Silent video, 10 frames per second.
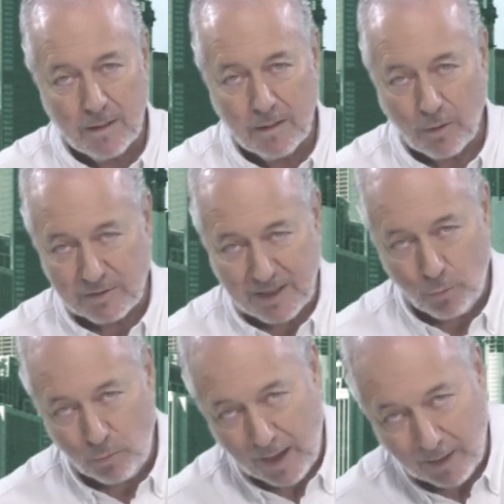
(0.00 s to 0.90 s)
O se
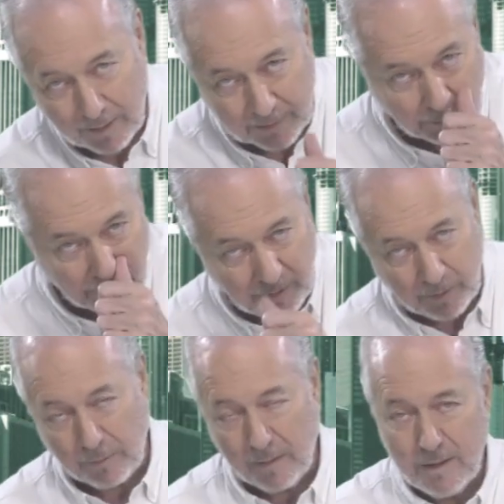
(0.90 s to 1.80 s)
una a la
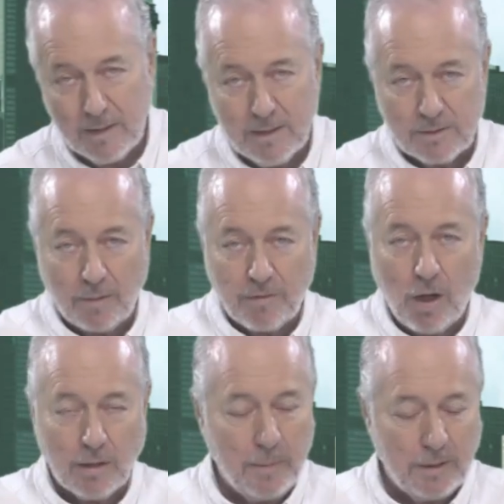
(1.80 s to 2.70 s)
reunión. So I've
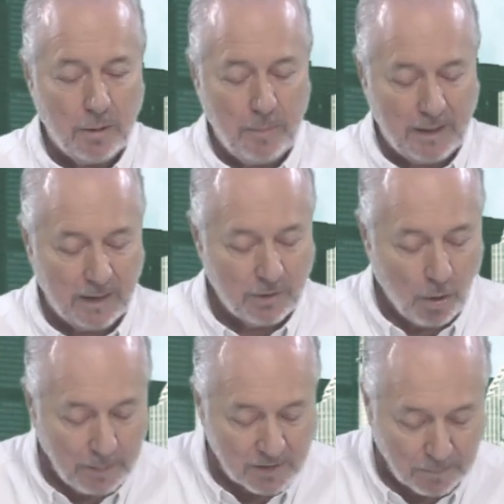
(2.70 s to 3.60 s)
called him into the meeting.
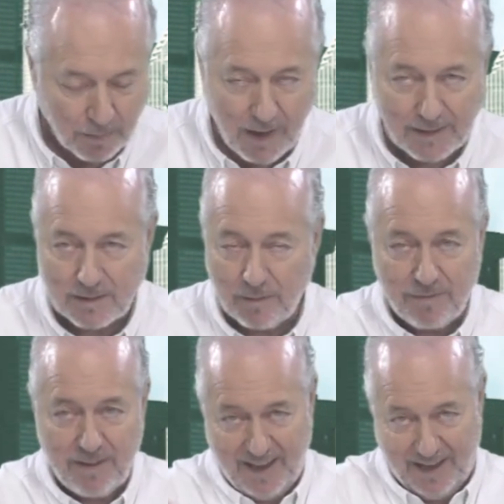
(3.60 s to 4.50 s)
Don't be surprised
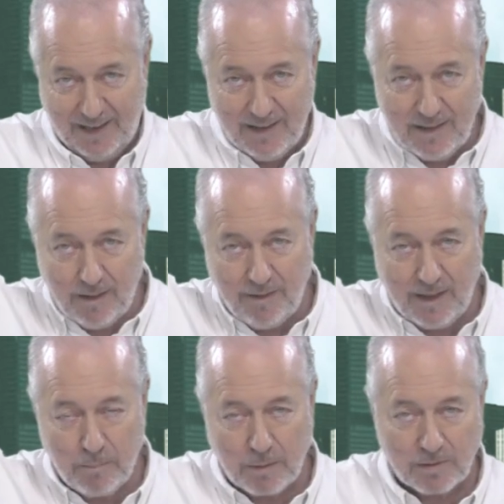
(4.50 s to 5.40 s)
if they, el
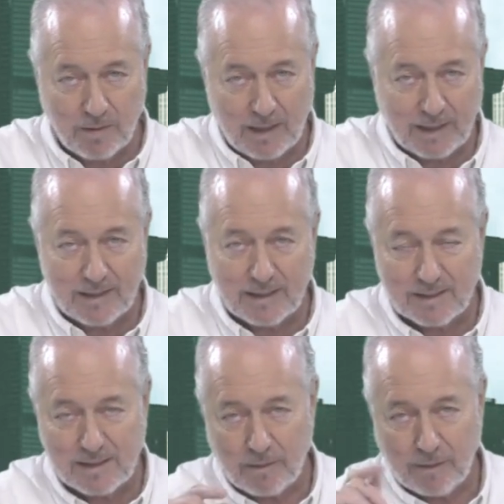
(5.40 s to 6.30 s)
they impersonal, la gente que
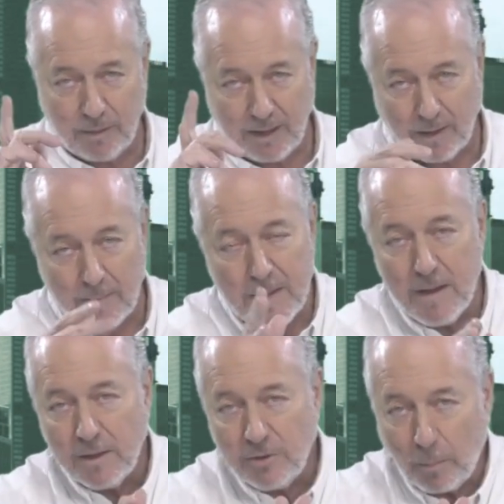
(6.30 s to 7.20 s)
está reunida.
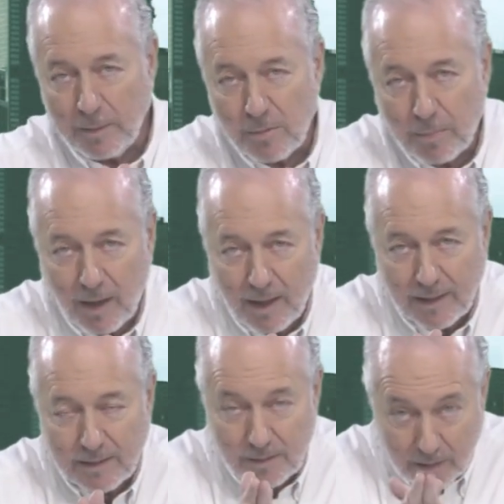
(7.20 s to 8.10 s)
Don't be surprised.